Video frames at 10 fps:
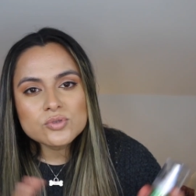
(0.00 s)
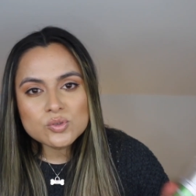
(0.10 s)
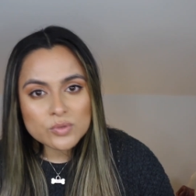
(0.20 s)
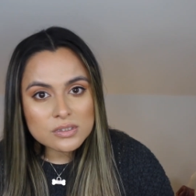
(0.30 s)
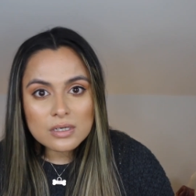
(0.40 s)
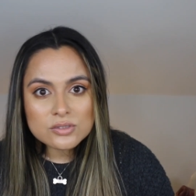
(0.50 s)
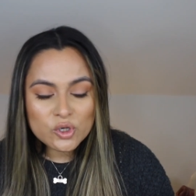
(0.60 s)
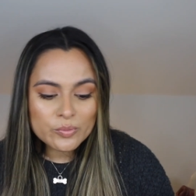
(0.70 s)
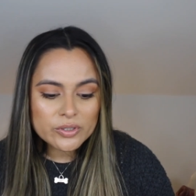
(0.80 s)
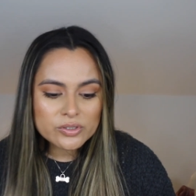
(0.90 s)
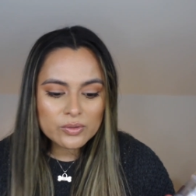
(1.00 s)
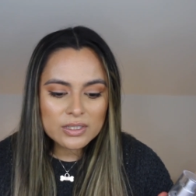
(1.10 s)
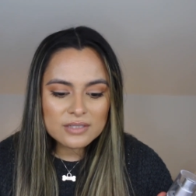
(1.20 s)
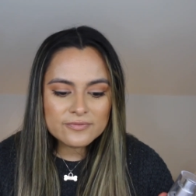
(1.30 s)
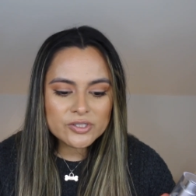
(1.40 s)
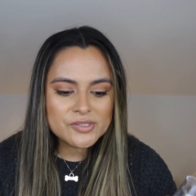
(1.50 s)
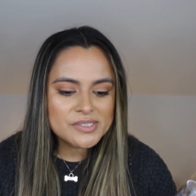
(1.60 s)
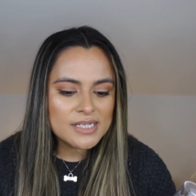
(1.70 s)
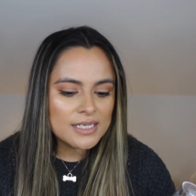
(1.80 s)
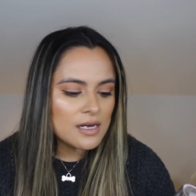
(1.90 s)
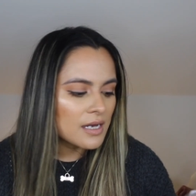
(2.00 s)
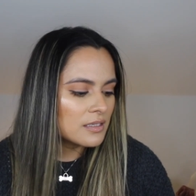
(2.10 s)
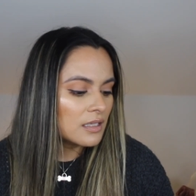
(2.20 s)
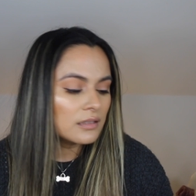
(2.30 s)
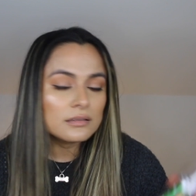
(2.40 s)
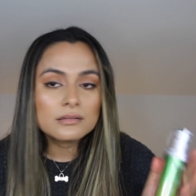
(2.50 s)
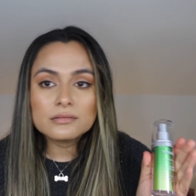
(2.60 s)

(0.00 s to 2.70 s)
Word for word: which was October 21st, I got a